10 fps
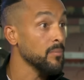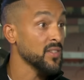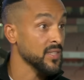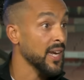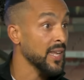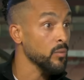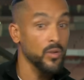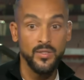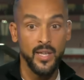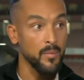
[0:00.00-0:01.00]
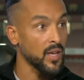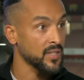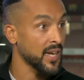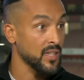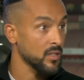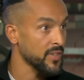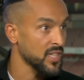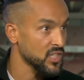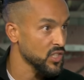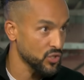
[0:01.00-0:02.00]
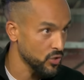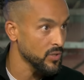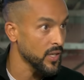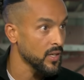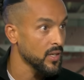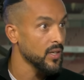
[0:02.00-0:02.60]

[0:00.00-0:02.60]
Martinelli, we're not saying Martinelli's a Vinicius Junior.